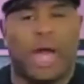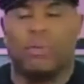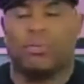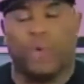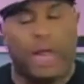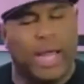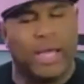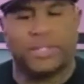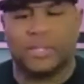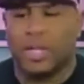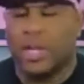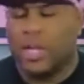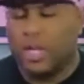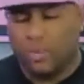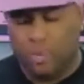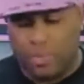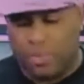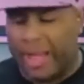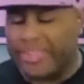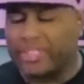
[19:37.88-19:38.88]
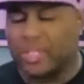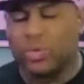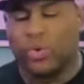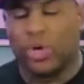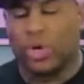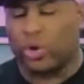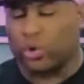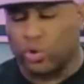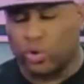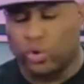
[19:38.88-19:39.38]
I rest, we about to
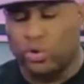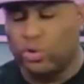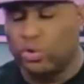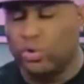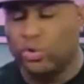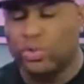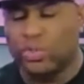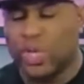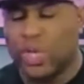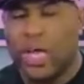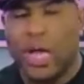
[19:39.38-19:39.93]
do a cruise.